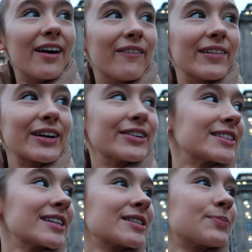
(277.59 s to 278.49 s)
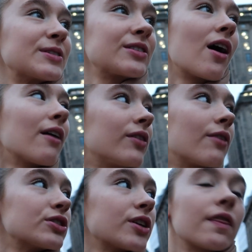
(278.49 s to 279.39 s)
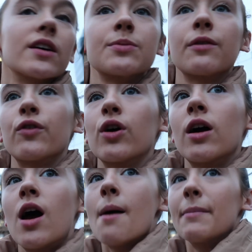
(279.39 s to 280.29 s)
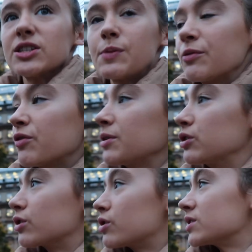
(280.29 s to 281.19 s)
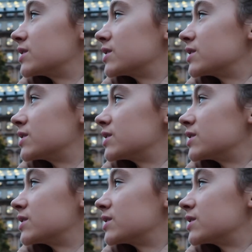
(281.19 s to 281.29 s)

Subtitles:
Oh my gosh, this is bizarre. I've never done this before. Imagine people from my uni course